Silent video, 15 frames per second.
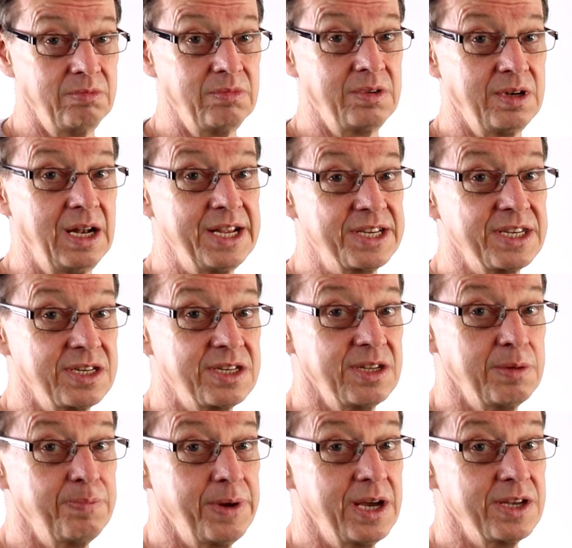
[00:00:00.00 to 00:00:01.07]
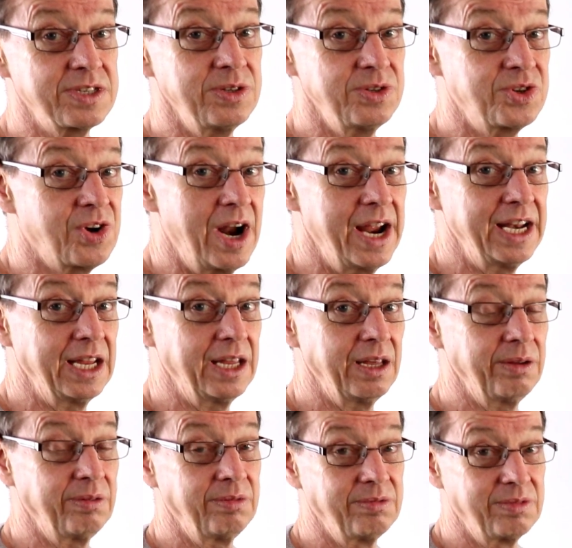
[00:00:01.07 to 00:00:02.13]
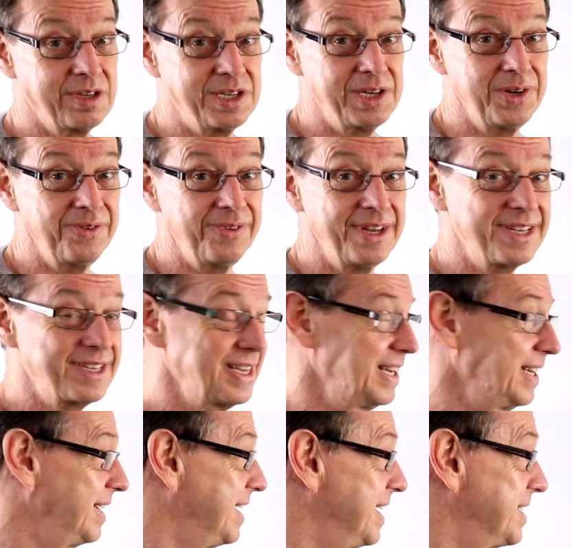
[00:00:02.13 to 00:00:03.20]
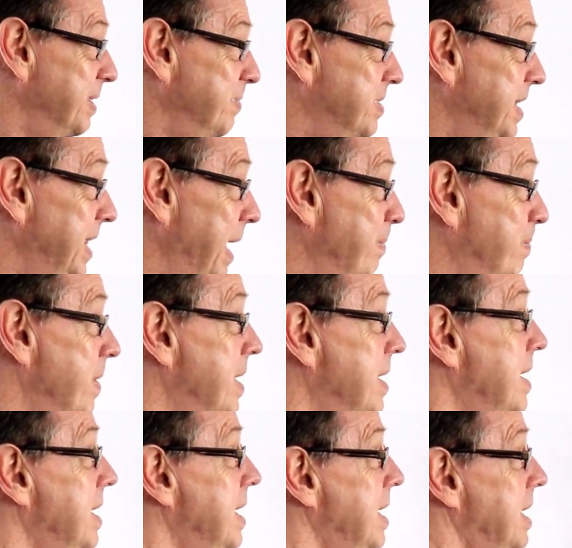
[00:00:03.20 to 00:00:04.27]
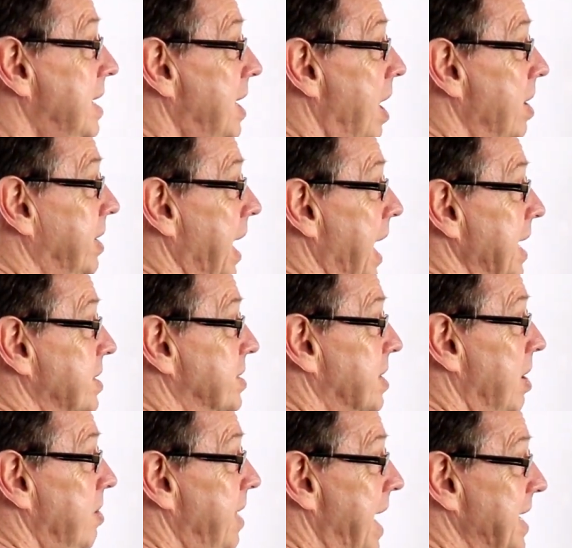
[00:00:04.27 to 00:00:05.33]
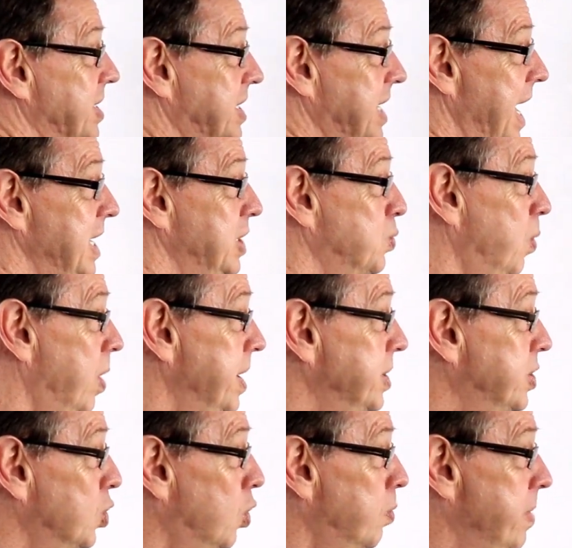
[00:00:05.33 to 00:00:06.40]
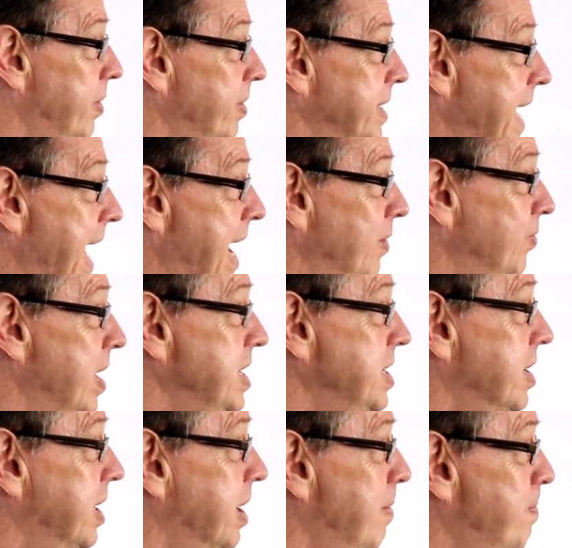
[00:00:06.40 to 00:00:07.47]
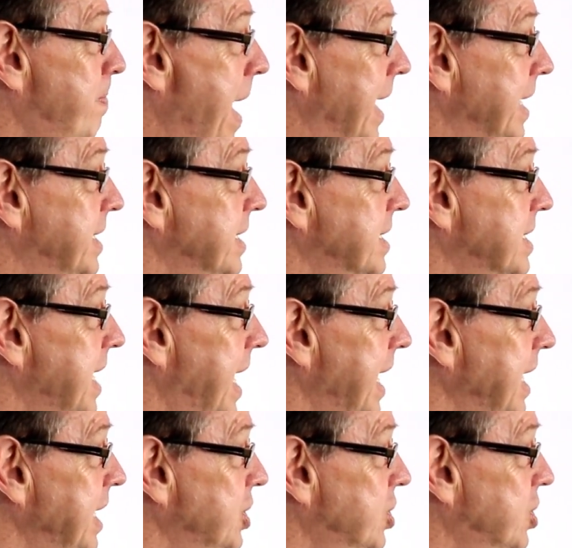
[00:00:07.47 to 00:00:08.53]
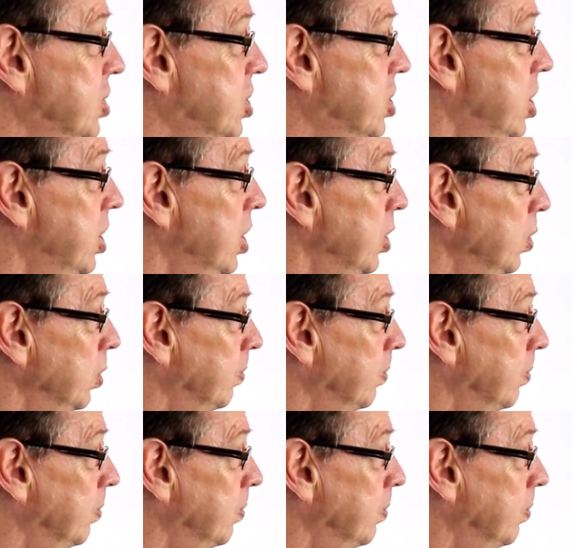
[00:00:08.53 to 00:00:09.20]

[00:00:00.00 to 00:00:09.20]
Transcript: listen to the person who's training you to do this. It's up to them. Okay, so that's stage 1, door mirror down. Then you come back to stage 2.